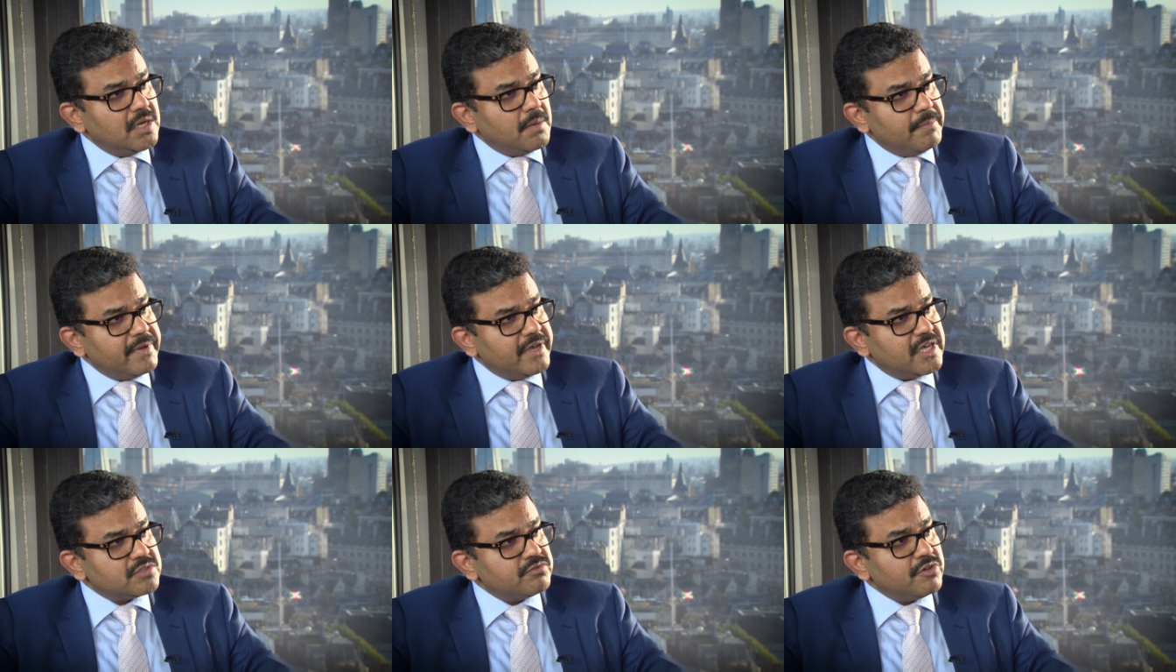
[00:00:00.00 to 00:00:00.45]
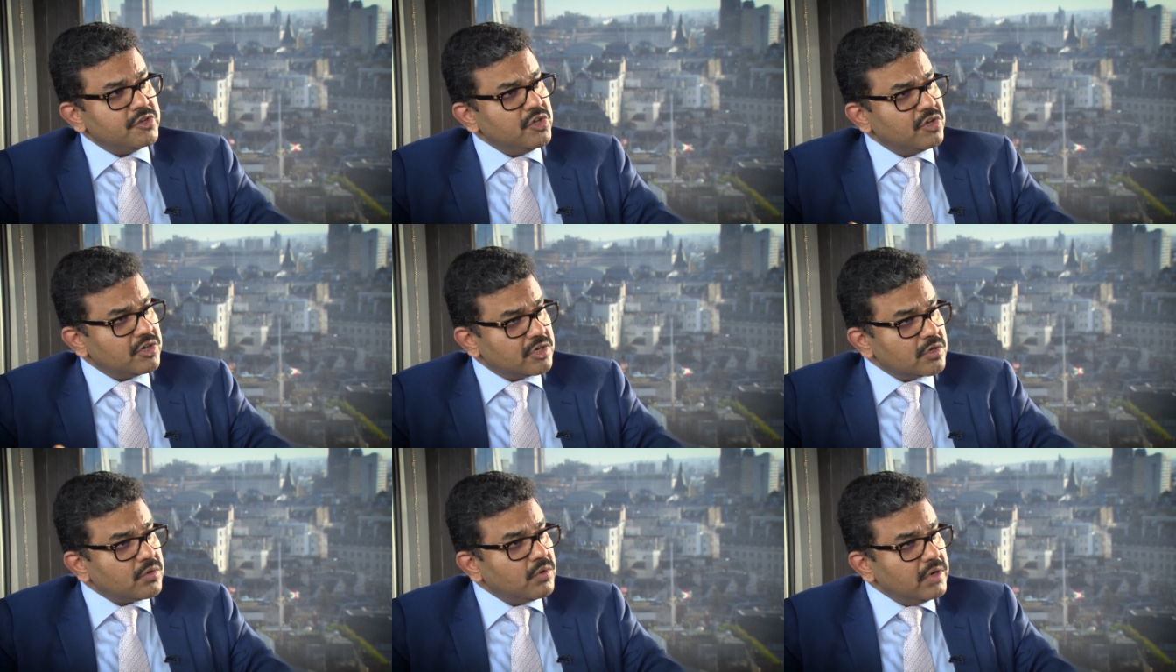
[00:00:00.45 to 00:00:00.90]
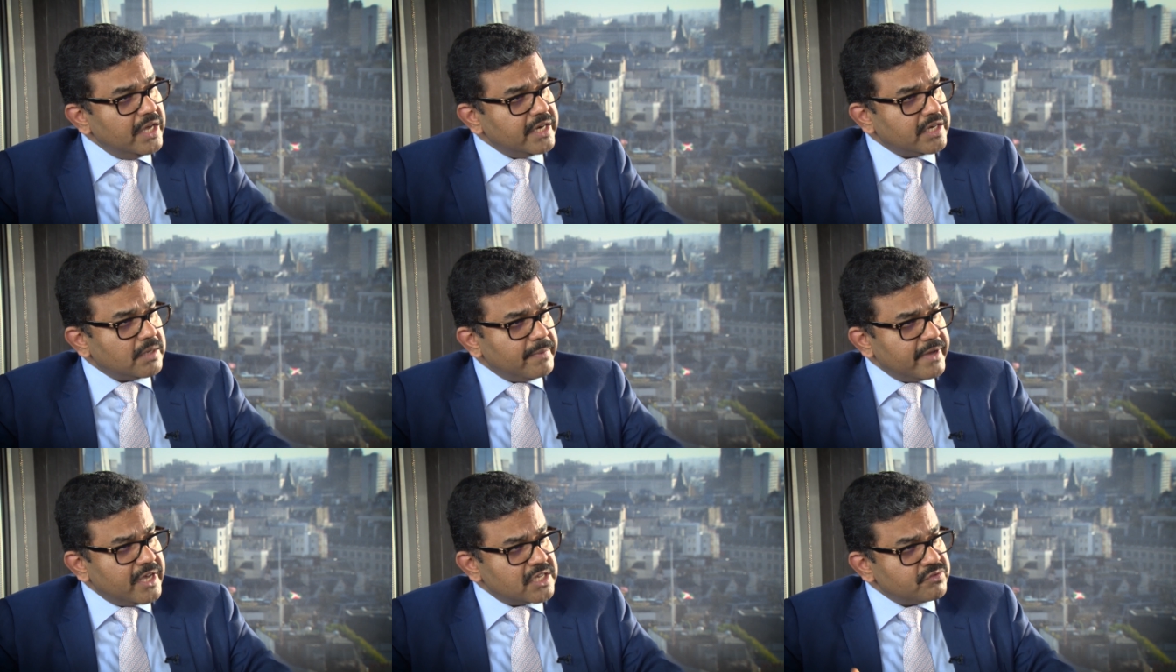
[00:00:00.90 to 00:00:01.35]
Because when you're
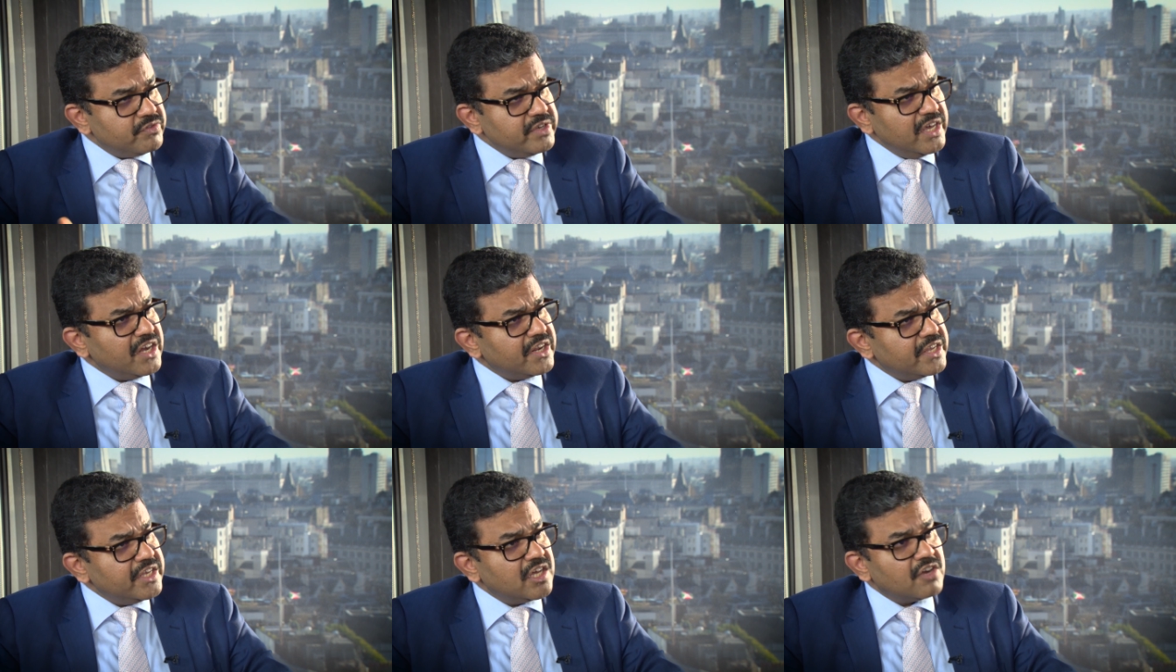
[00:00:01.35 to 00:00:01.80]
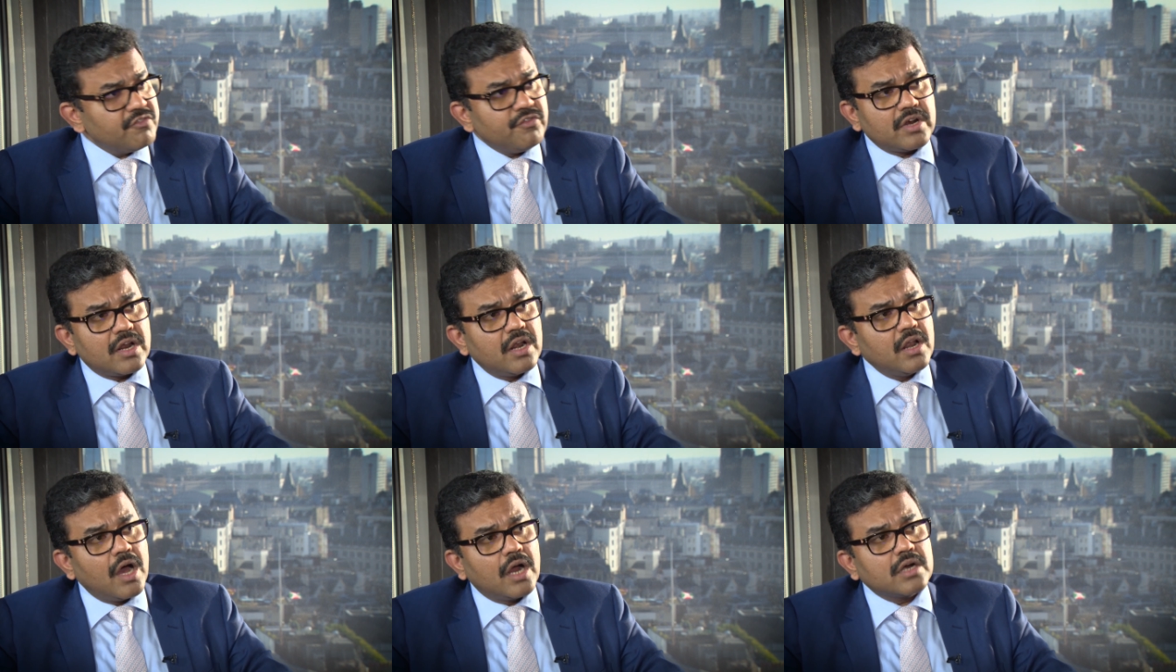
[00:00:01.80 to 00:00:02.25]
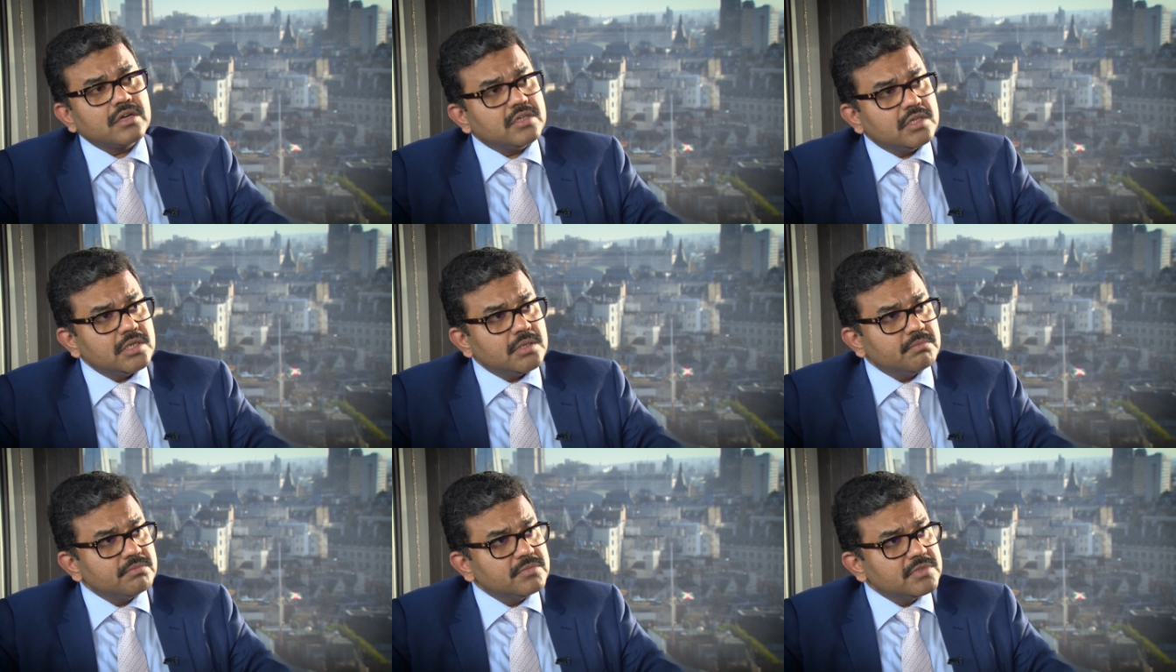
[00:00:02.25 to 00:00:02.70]
regulated, because we are here for a long
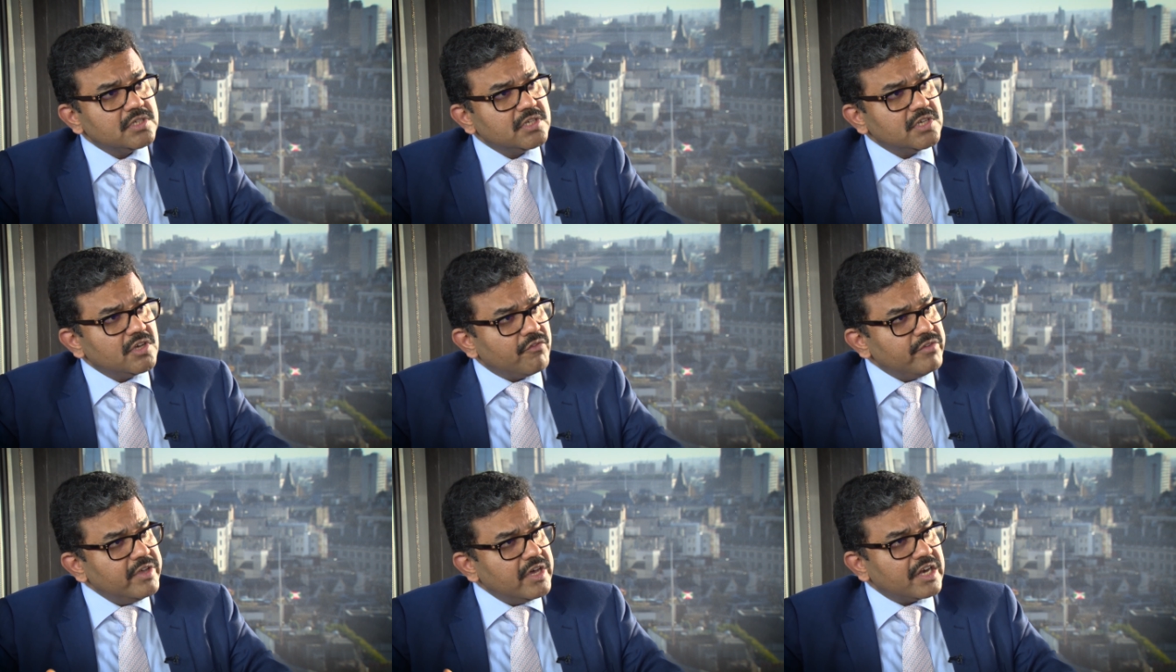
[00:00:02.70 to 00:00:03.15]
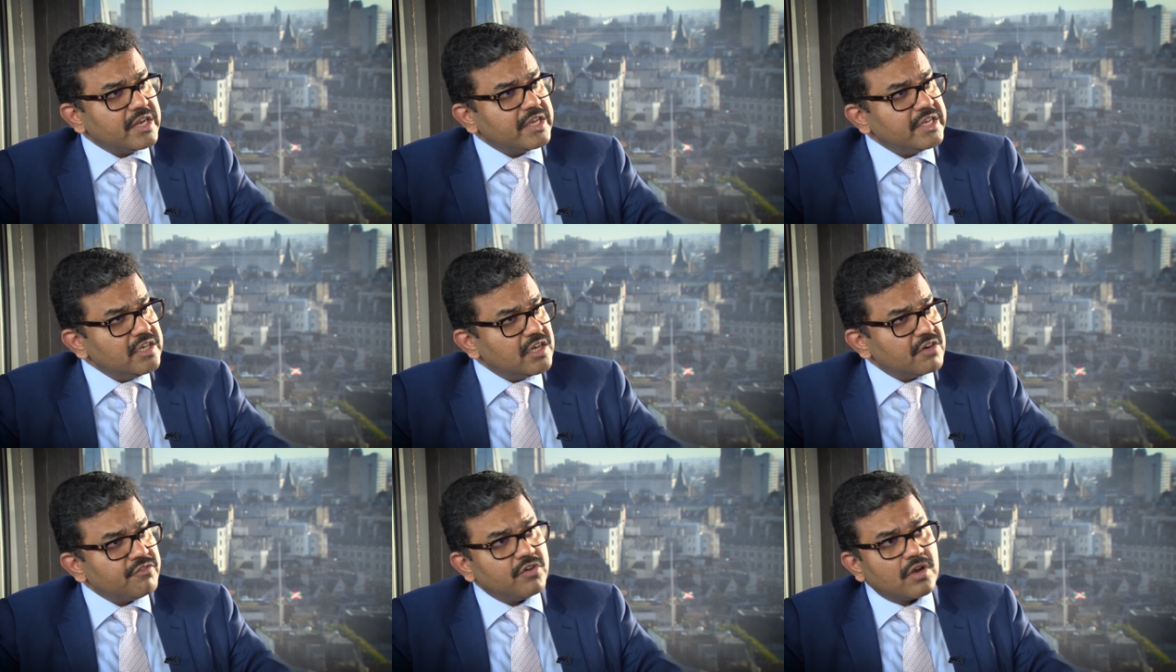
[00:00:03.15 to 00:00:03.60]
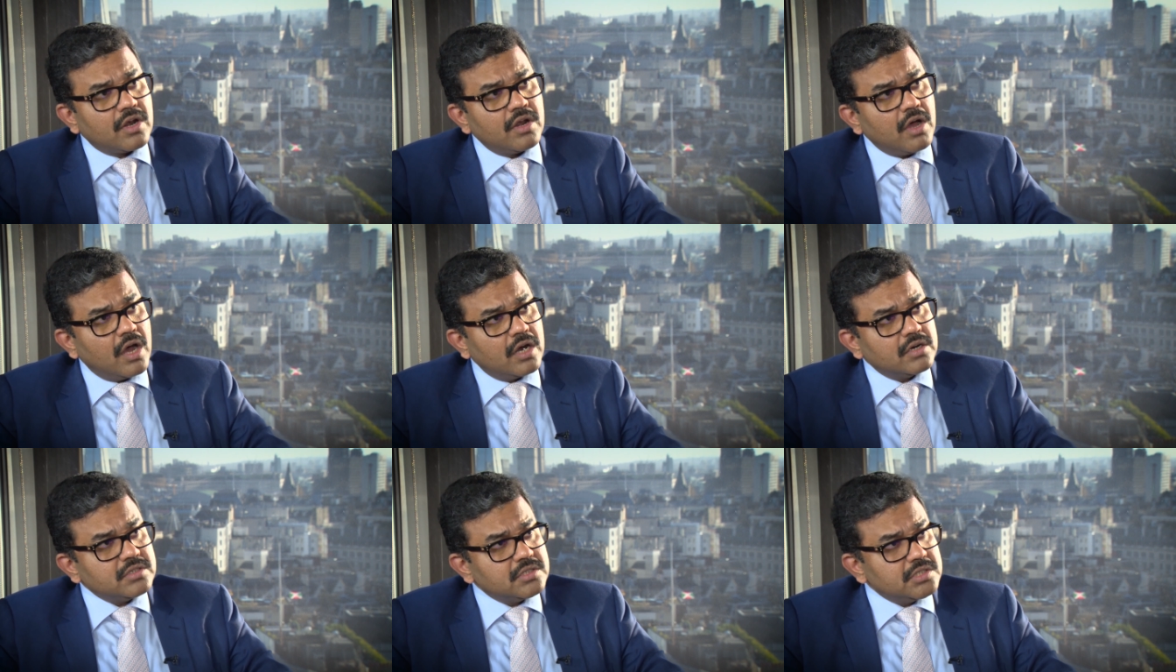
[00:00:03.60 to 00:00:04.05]
term, we are here for
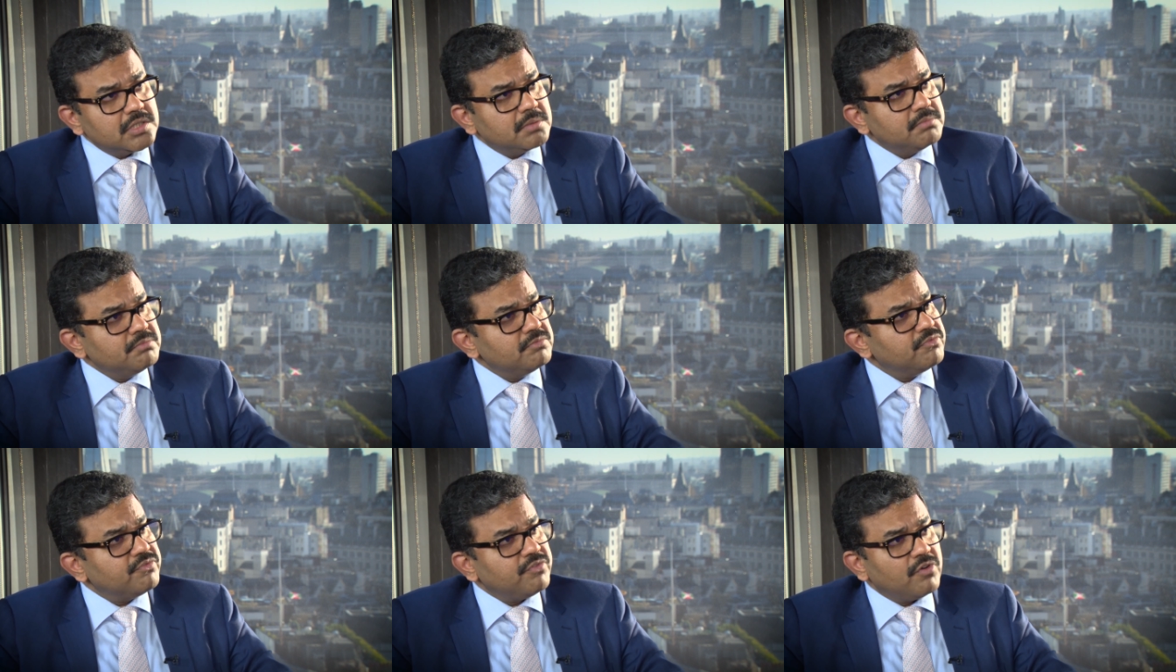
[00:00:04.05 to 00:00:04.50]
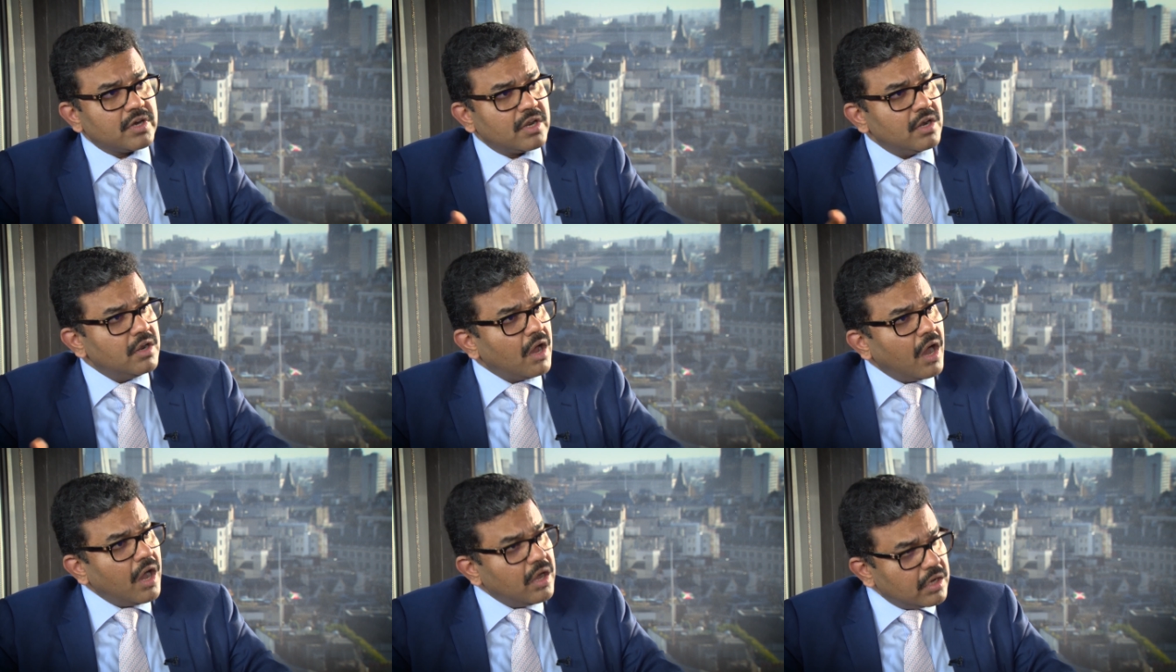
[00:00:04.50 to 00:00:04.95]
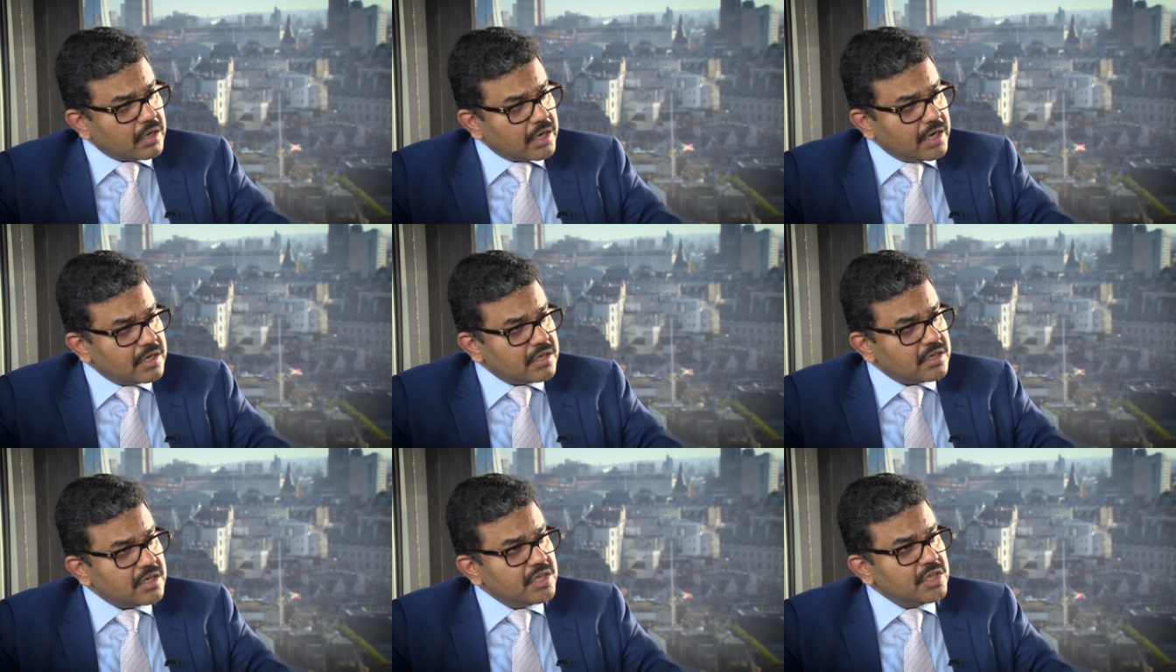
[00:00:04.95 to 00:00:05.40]
long term, for a long
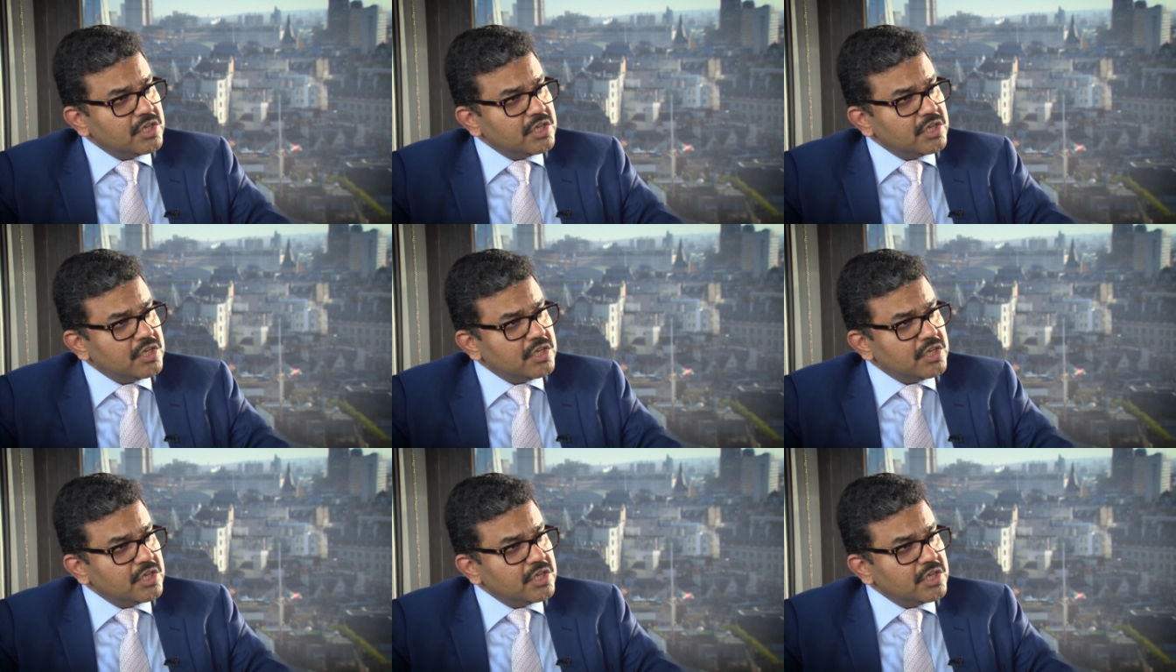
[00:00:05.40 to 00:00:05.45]
run.